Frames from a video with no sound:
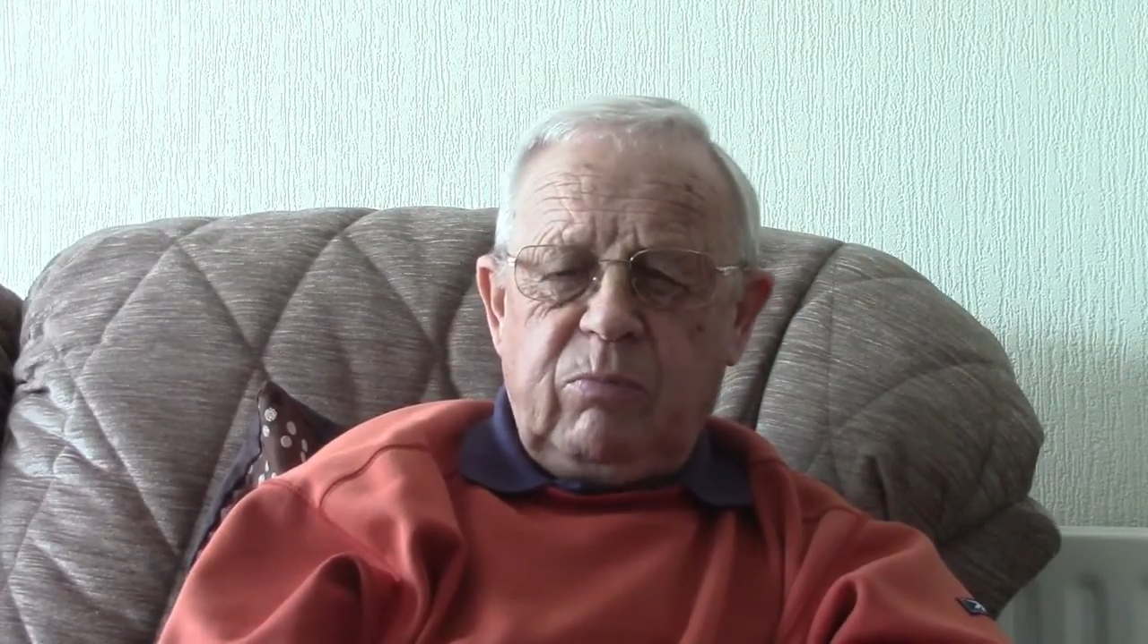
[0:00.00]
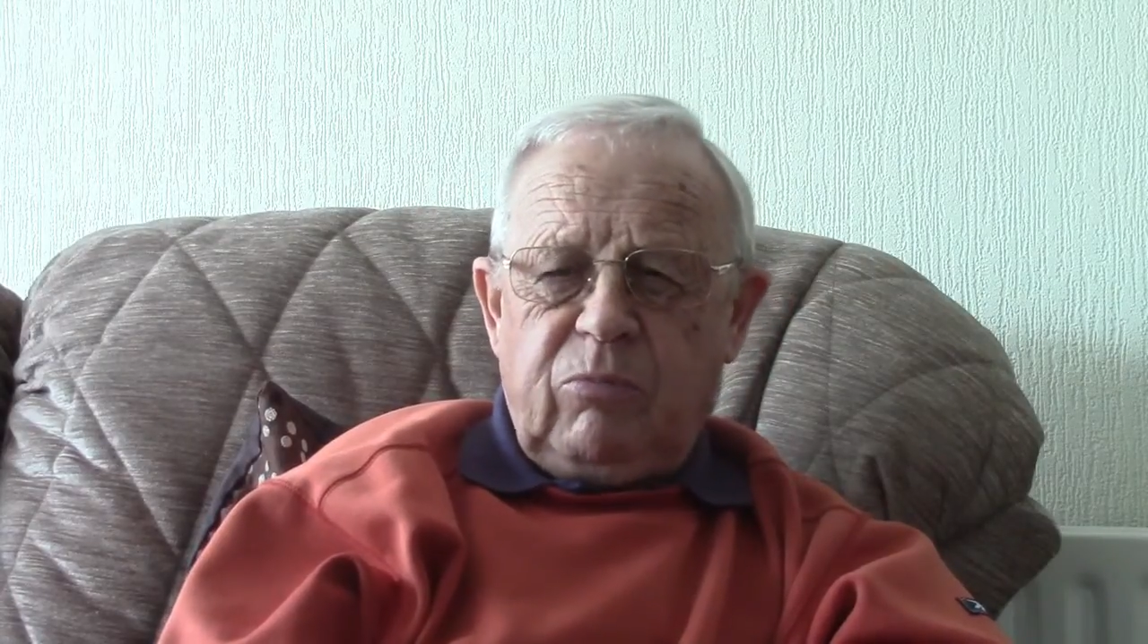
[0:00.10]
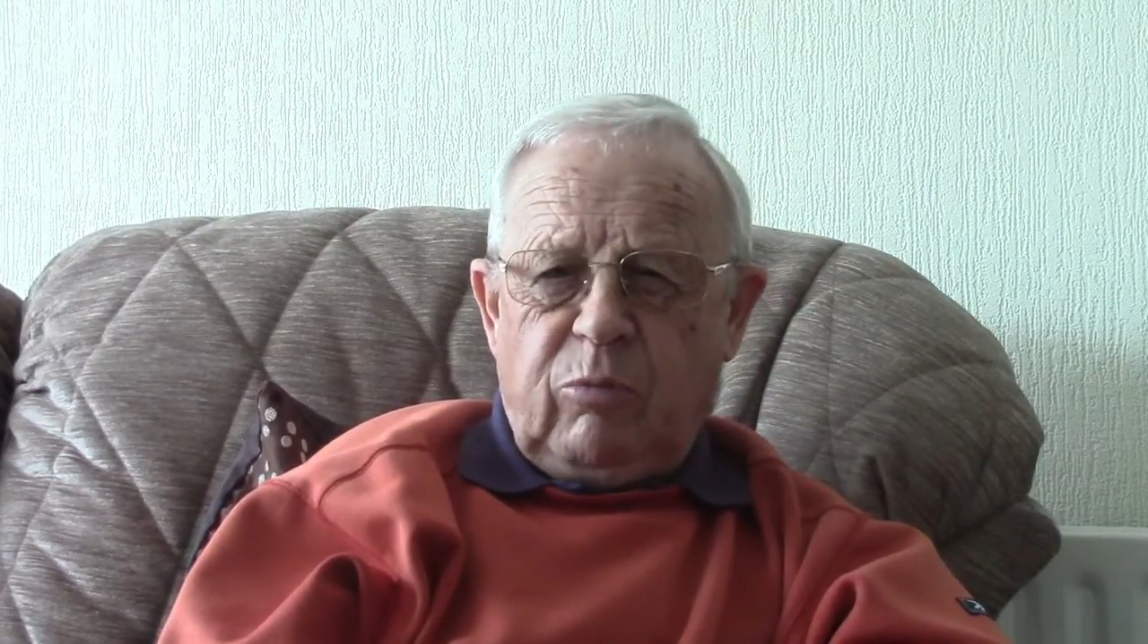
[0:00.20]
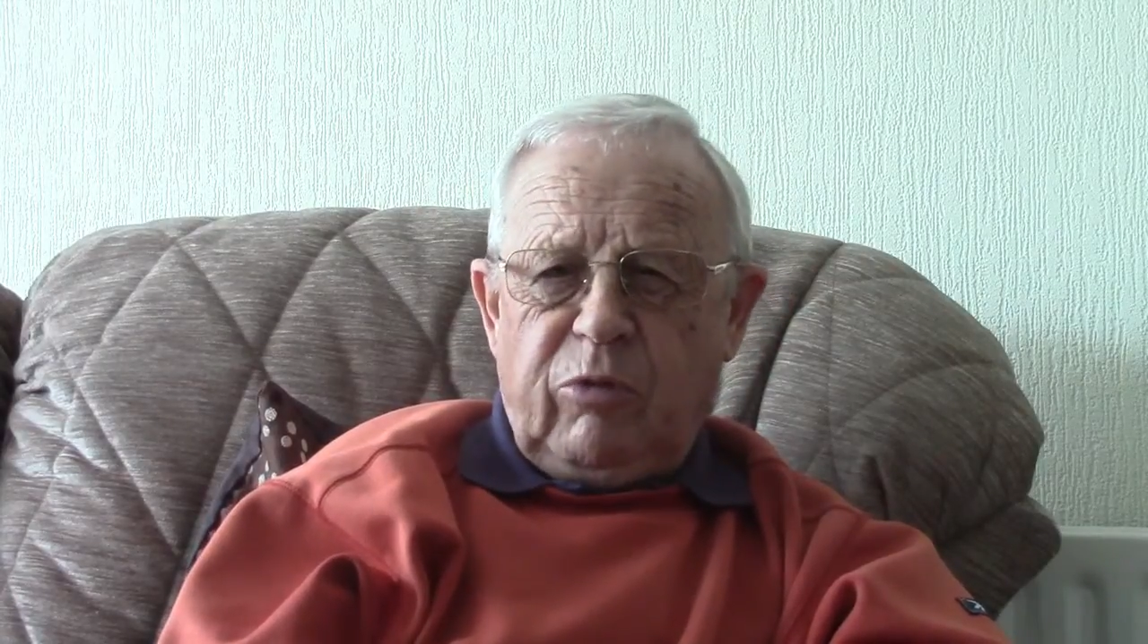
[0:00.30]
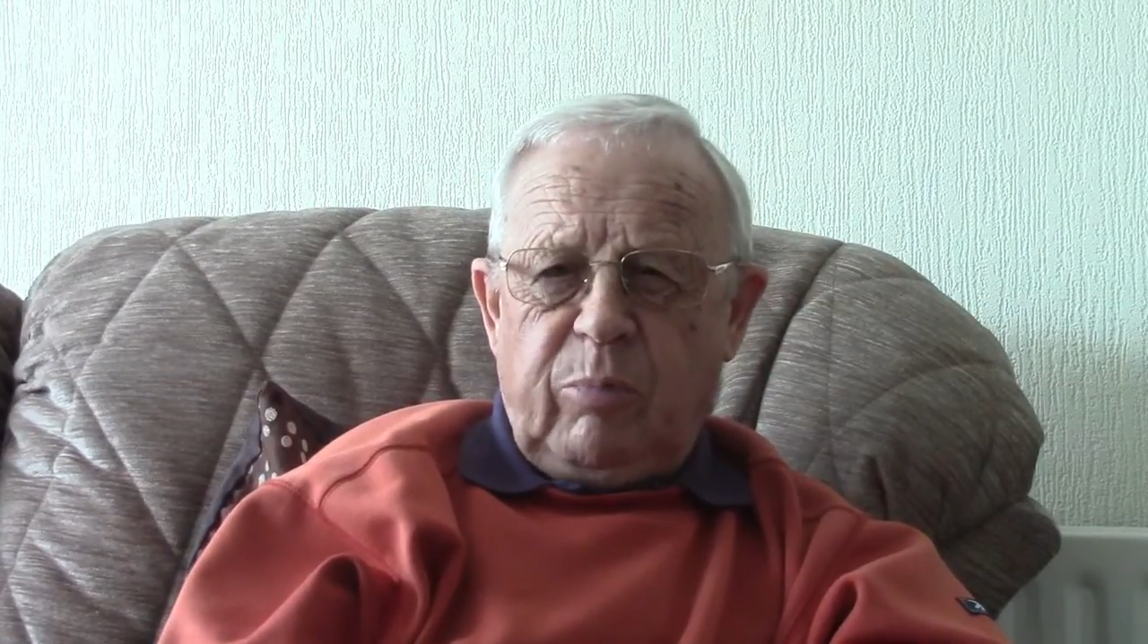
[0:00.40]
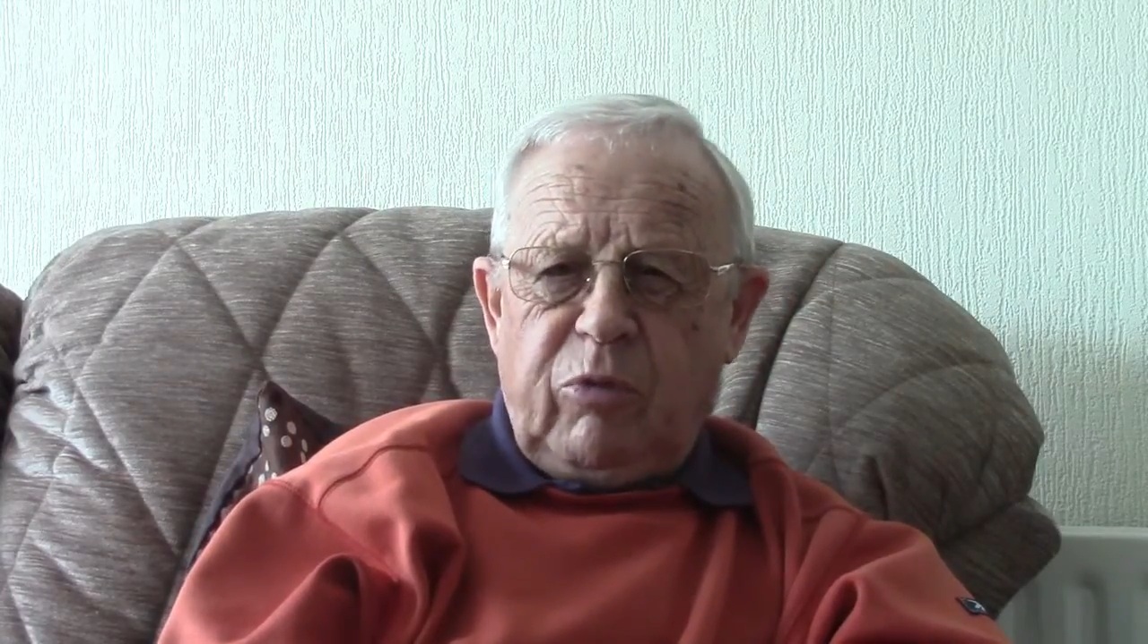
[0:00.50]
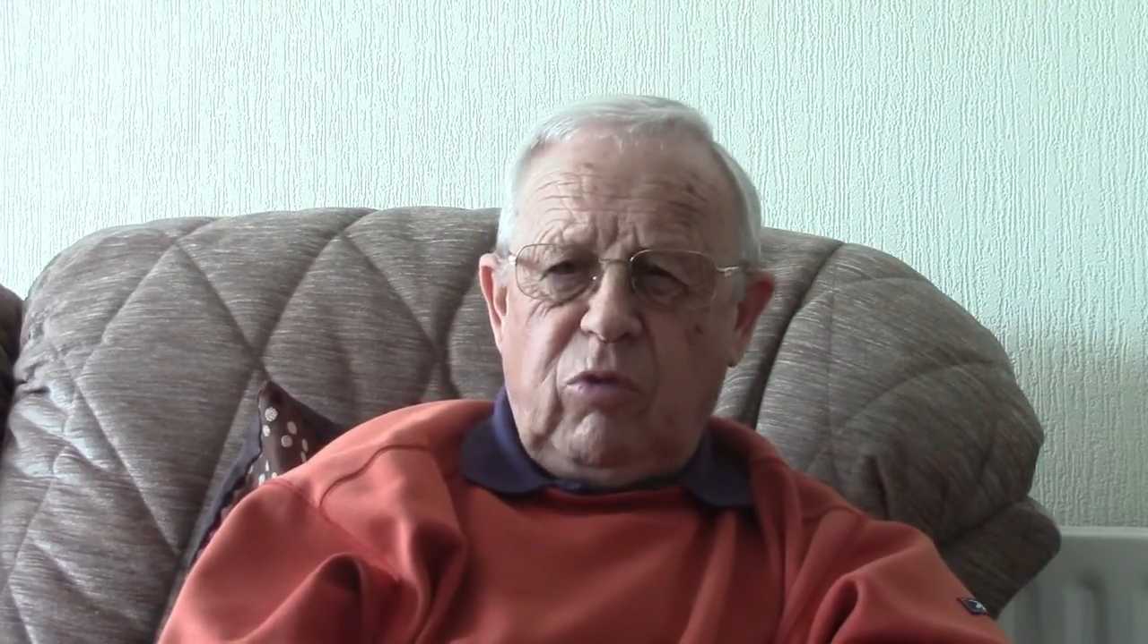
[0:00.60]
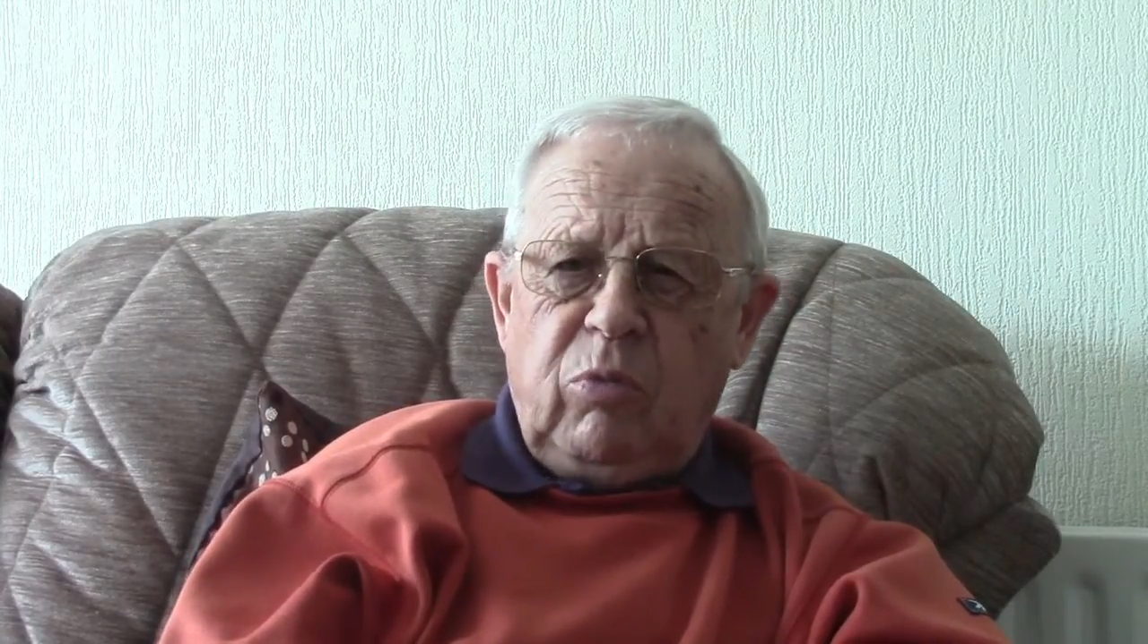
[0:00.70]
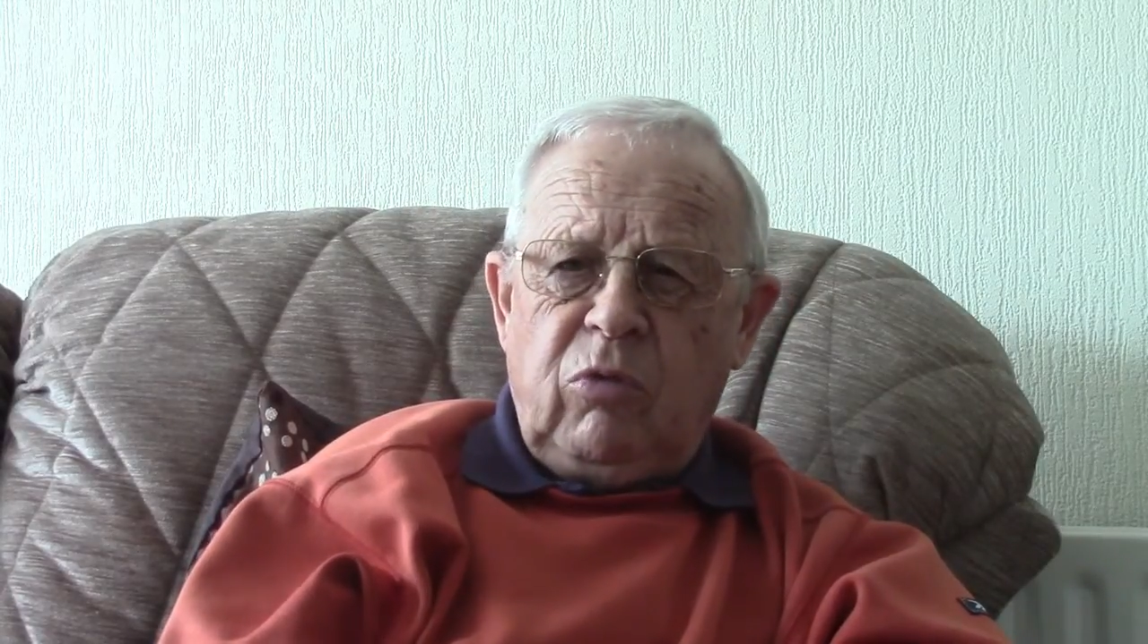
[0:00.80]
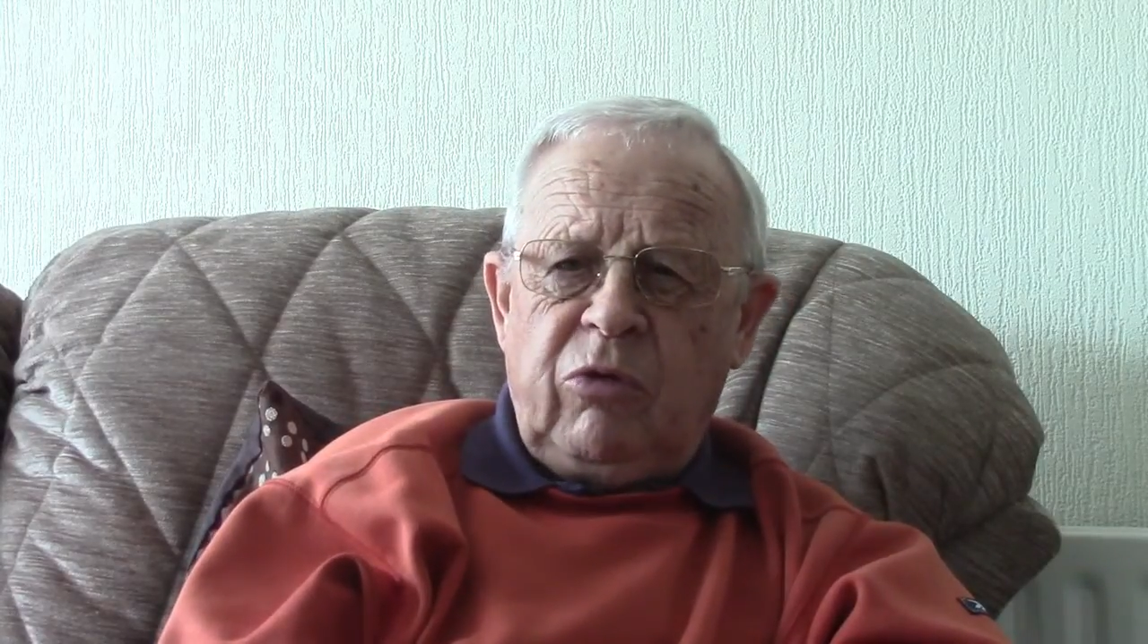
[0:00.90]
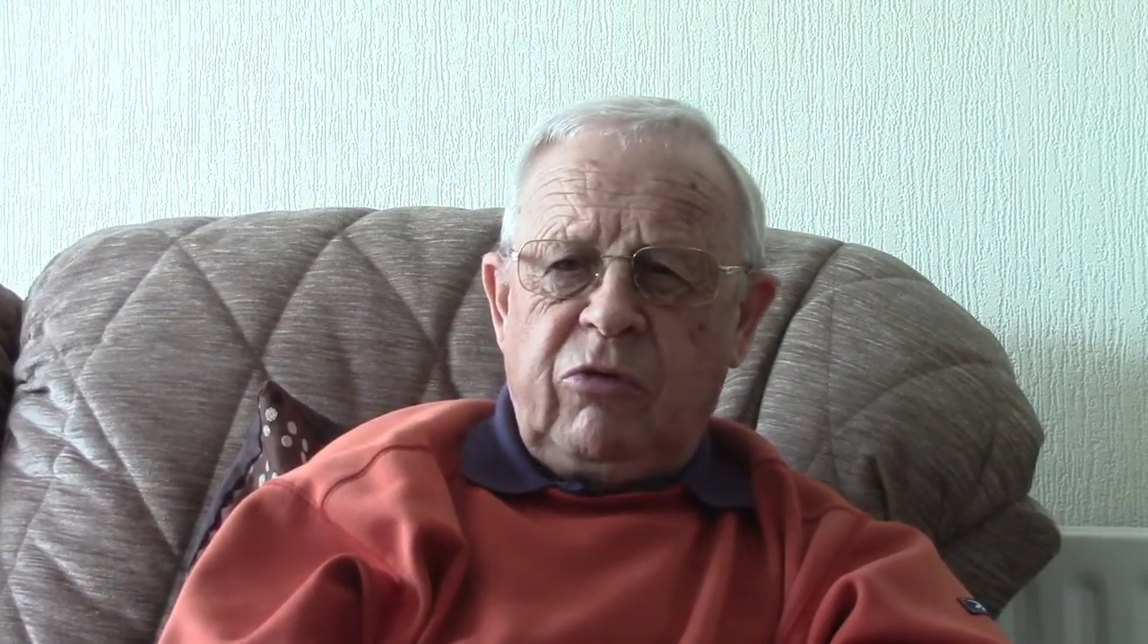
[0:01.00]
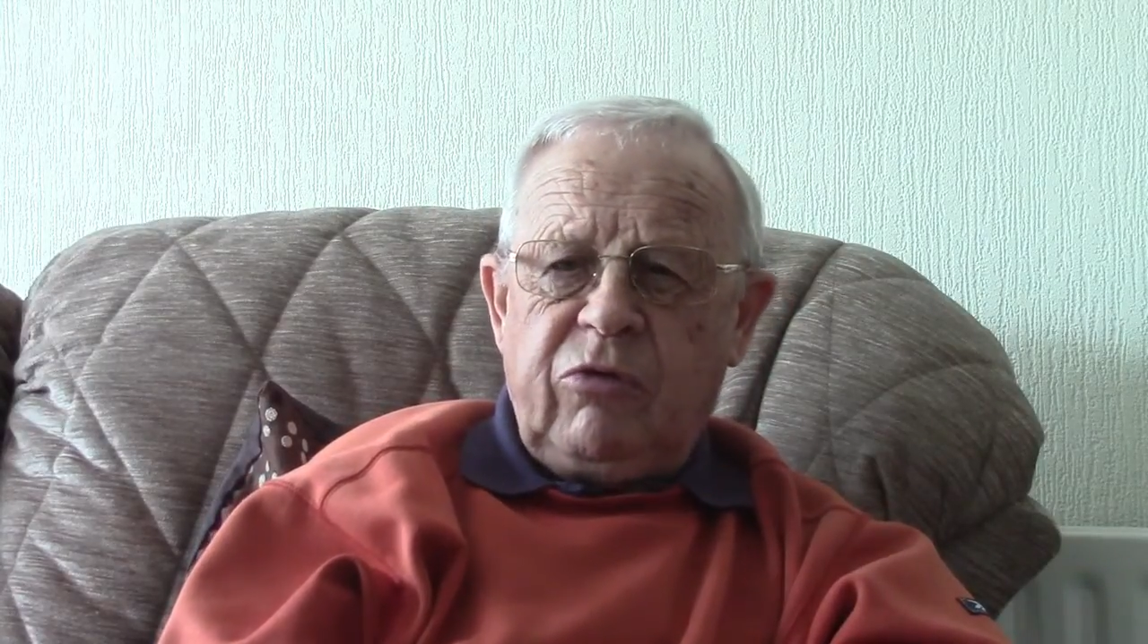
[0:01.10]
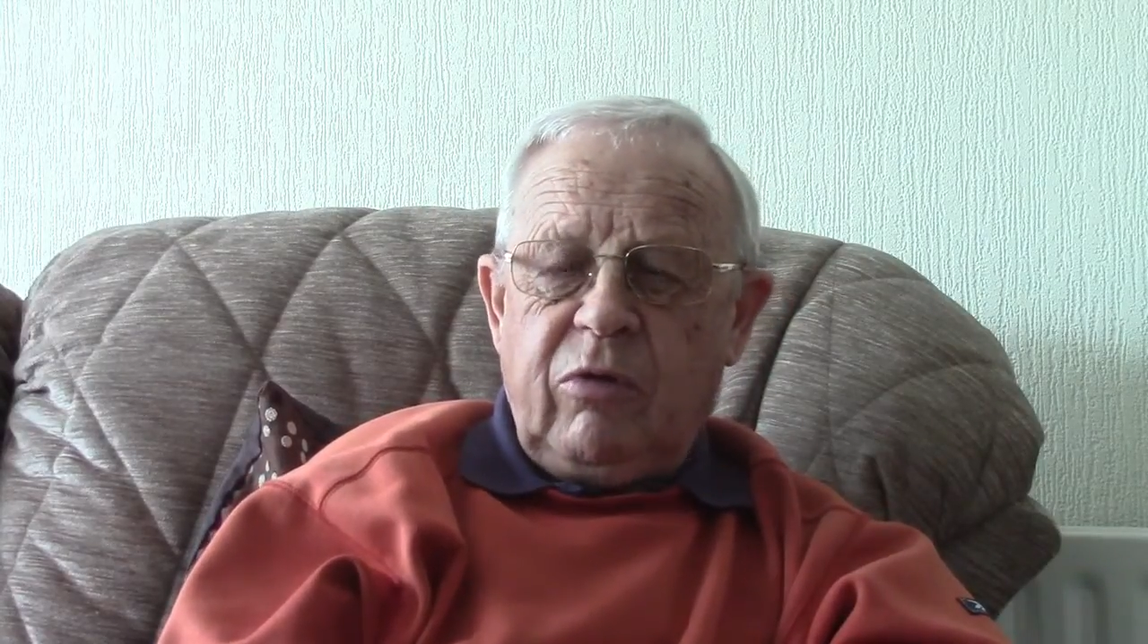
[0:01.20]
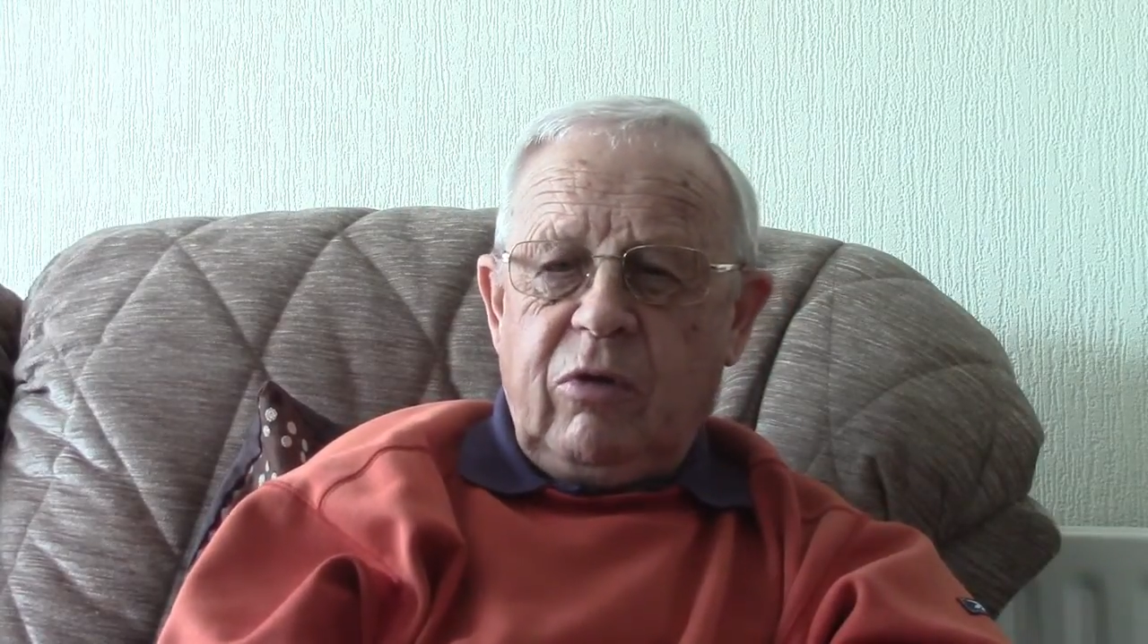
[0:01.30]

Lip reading: some of the pupils,